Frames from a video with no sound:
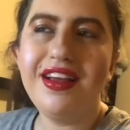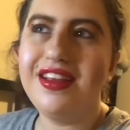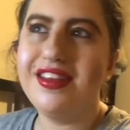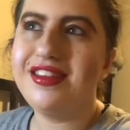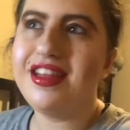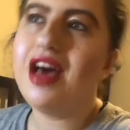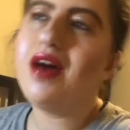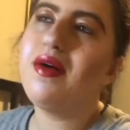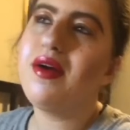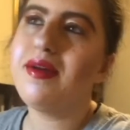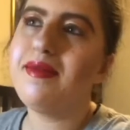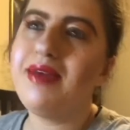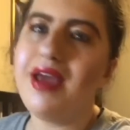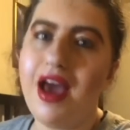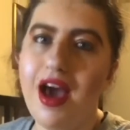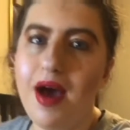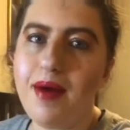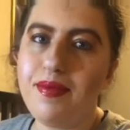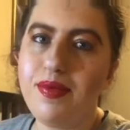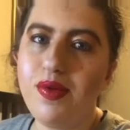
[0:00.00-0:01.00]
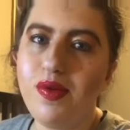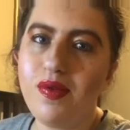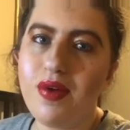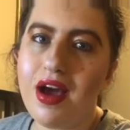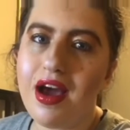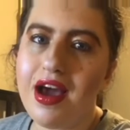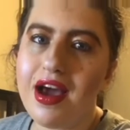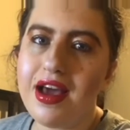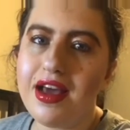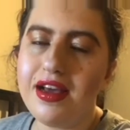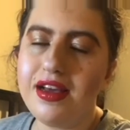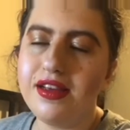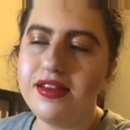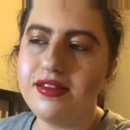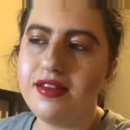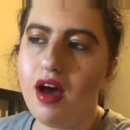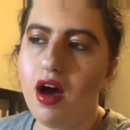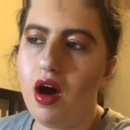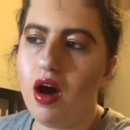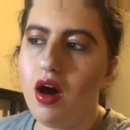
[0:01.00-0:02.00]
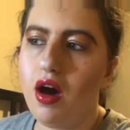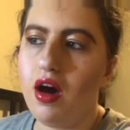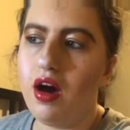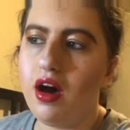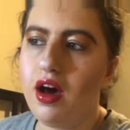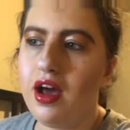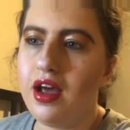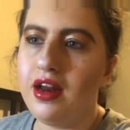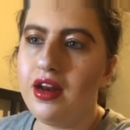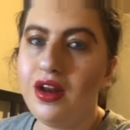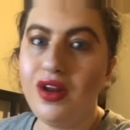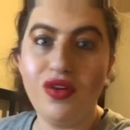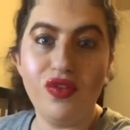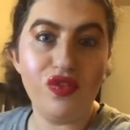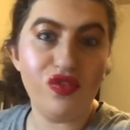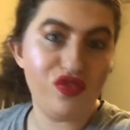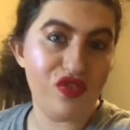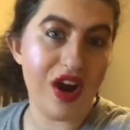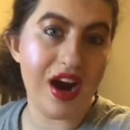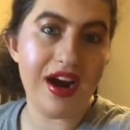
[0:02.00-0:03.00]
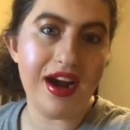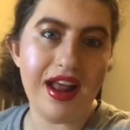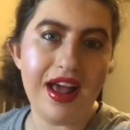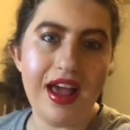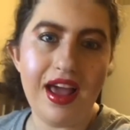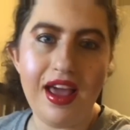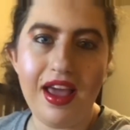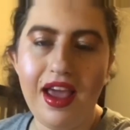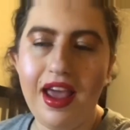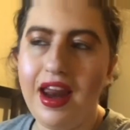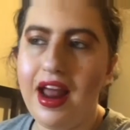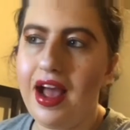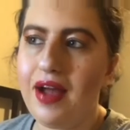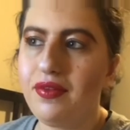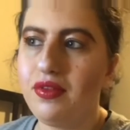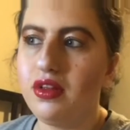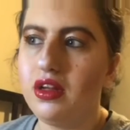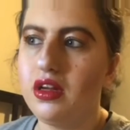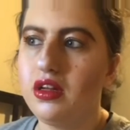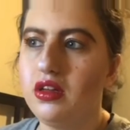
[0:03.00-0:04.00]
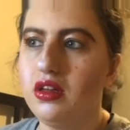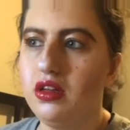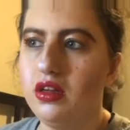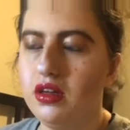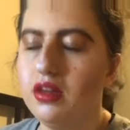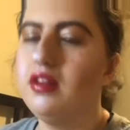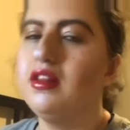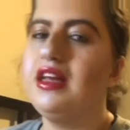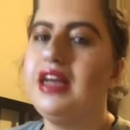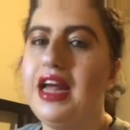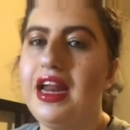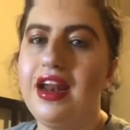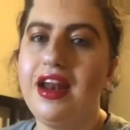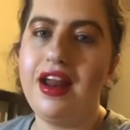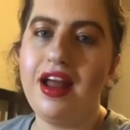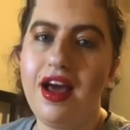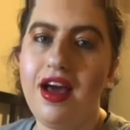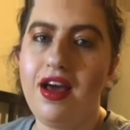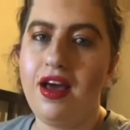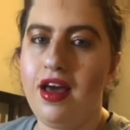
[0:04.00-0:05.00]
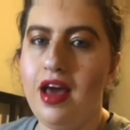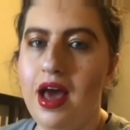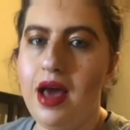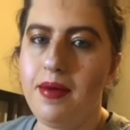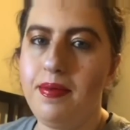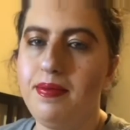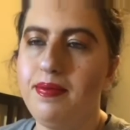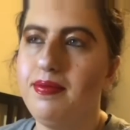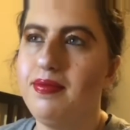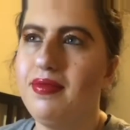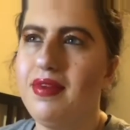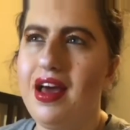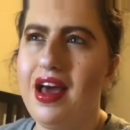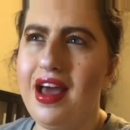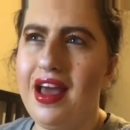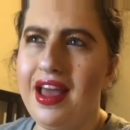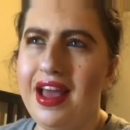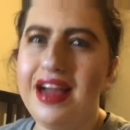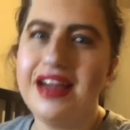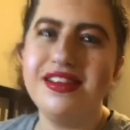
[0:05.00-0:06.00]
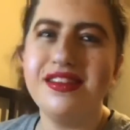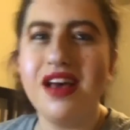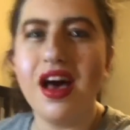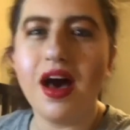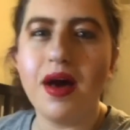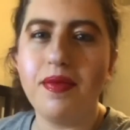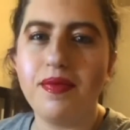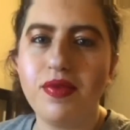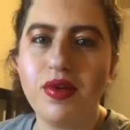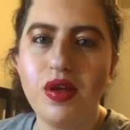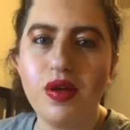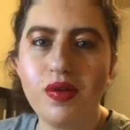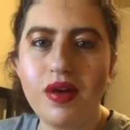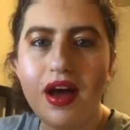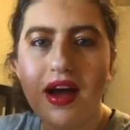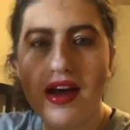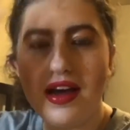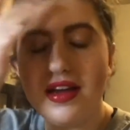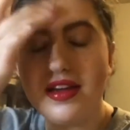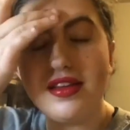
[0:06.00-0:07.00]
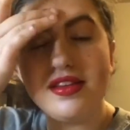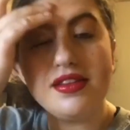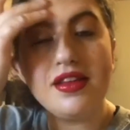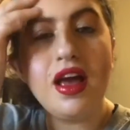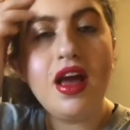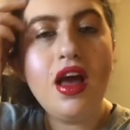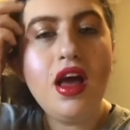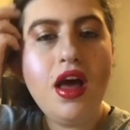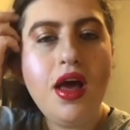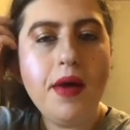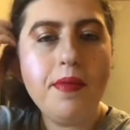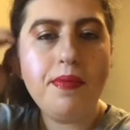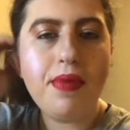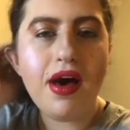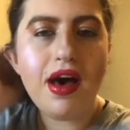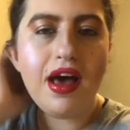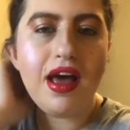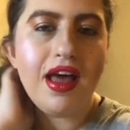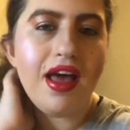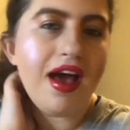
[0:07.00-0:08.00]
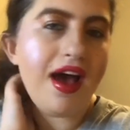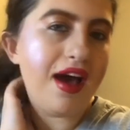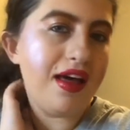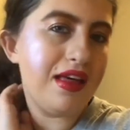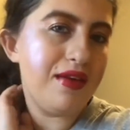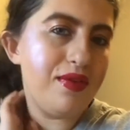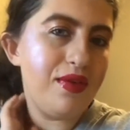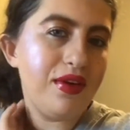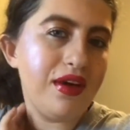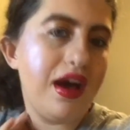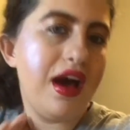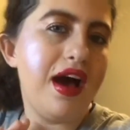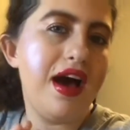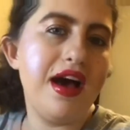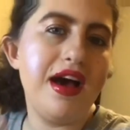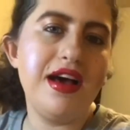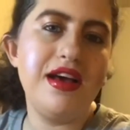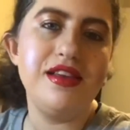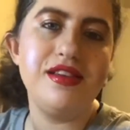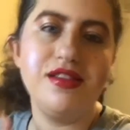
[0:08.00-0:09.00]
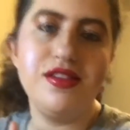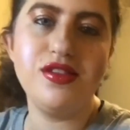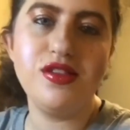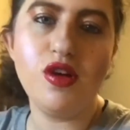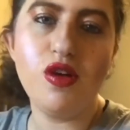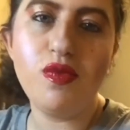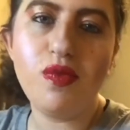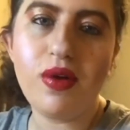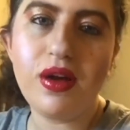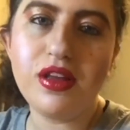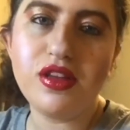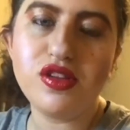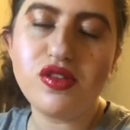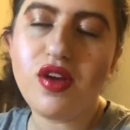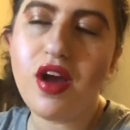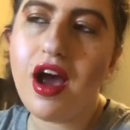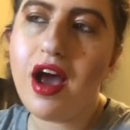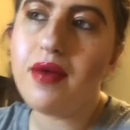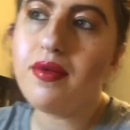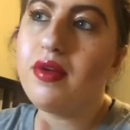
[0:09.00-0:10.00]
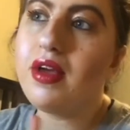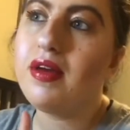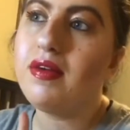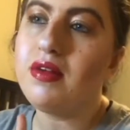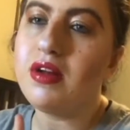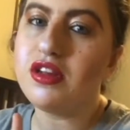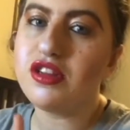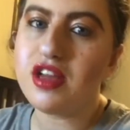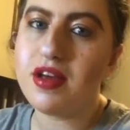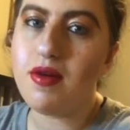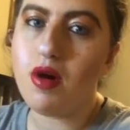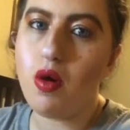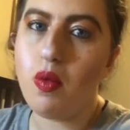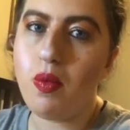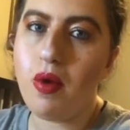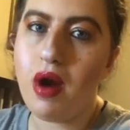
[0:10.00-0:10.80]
because that's going to be up, you guys, on Friday, and I have to like literally get a heads up for you guys. But I love you guys. Don't forget to subscribe if you haven't asked over